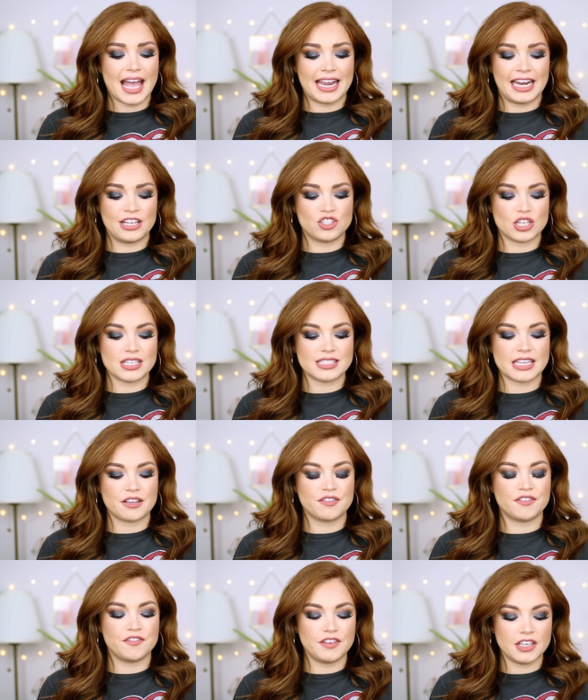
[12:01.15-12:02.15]
and it just
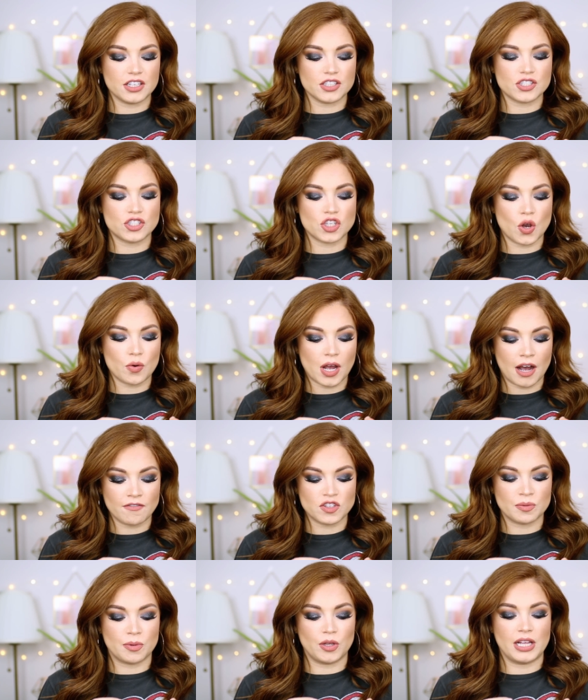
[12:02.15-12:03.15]
like feels so
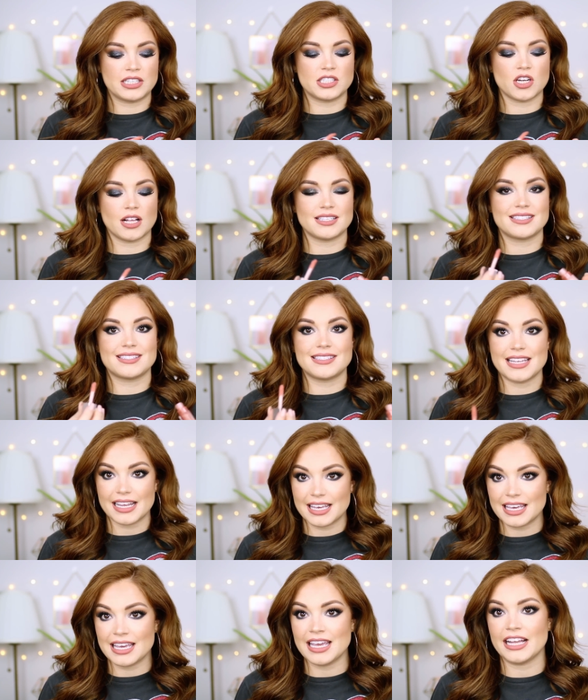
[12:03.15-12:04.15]
comfortable it's not
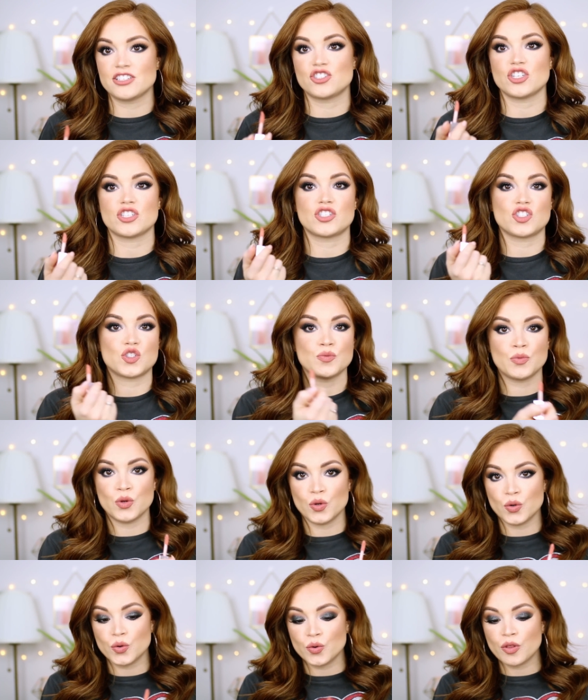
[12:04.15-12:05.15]
sticky it's just
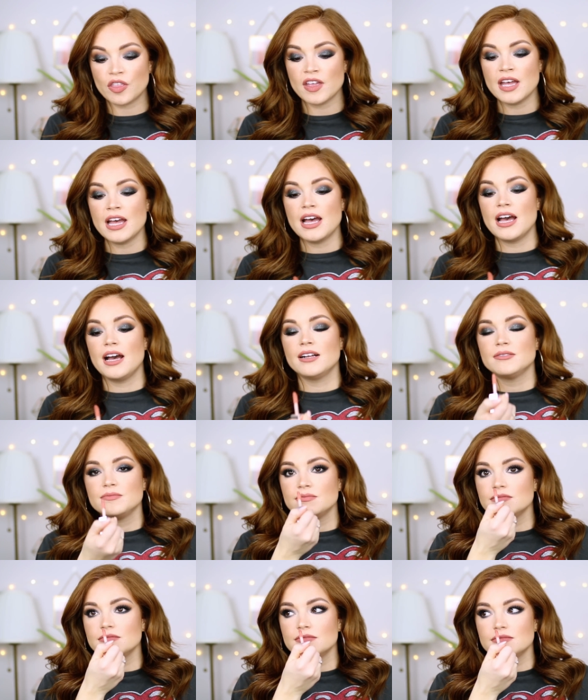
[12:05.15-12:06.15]
smooth
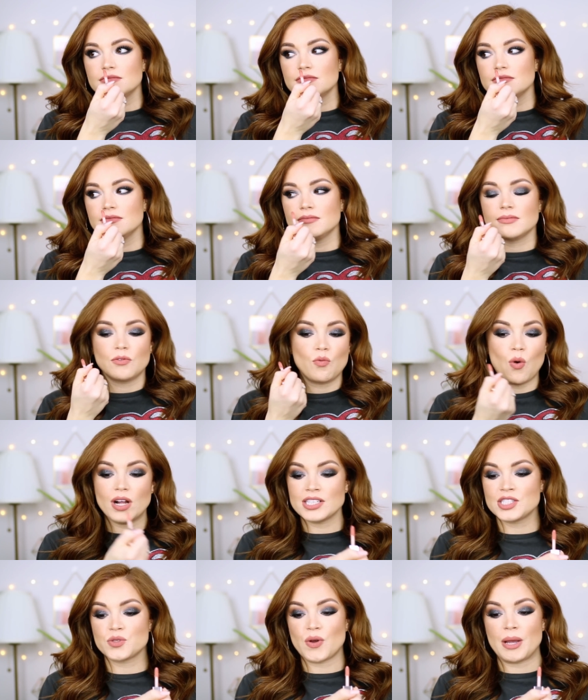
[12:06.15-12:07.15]

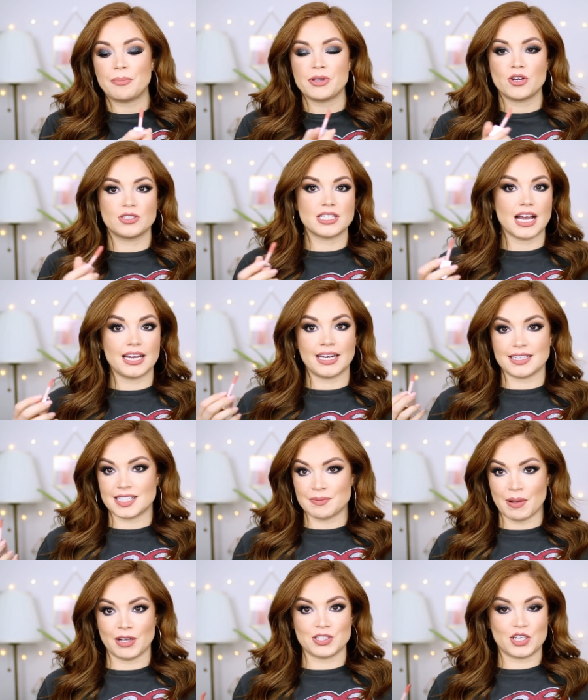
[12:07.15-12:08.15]
one swipe and you're done. It
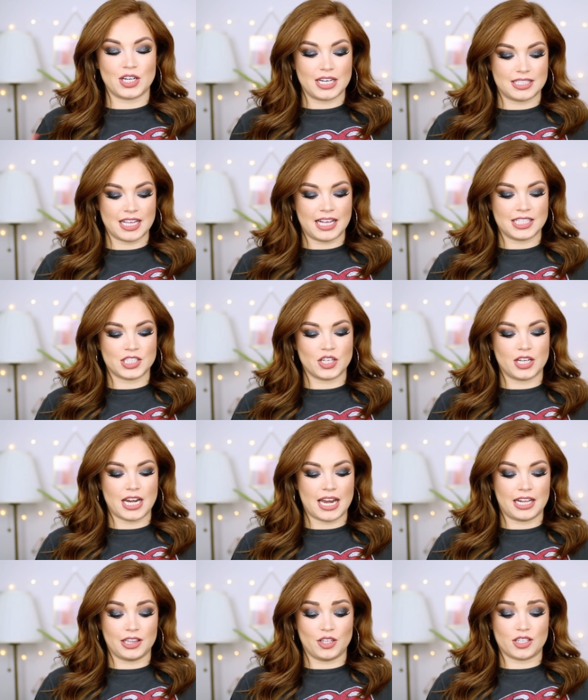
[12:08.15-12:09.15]
smells good, it tastes good,
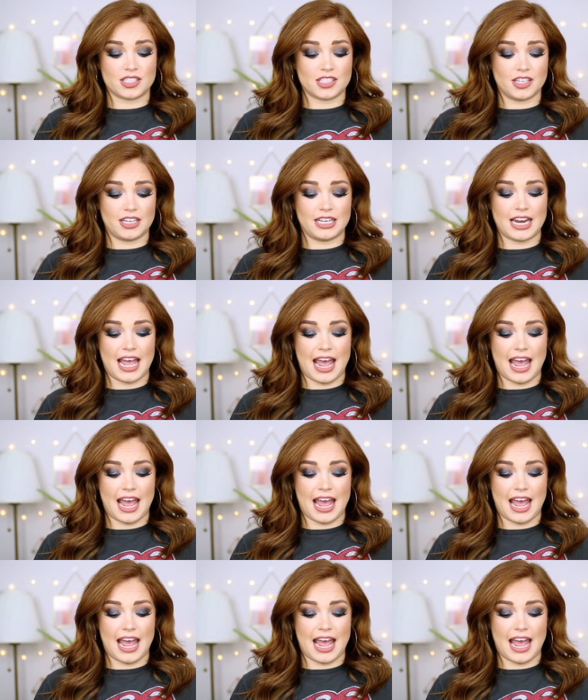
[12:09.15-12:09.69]
and it looks good.